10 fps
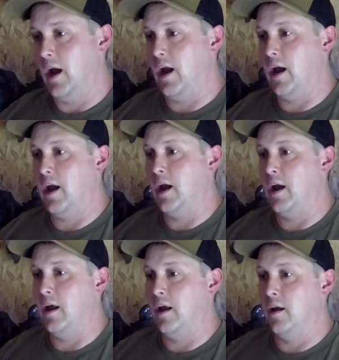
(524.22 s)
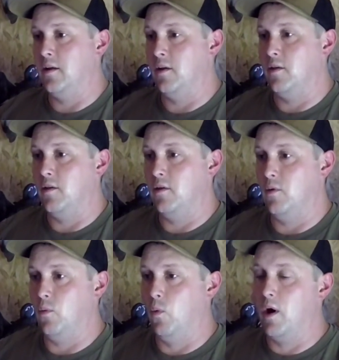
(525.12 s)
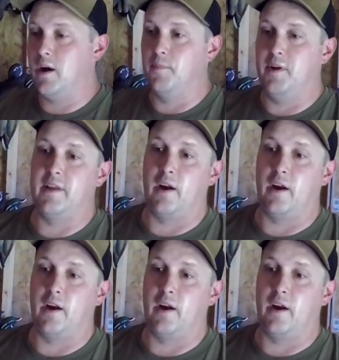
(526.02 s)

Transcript: And one company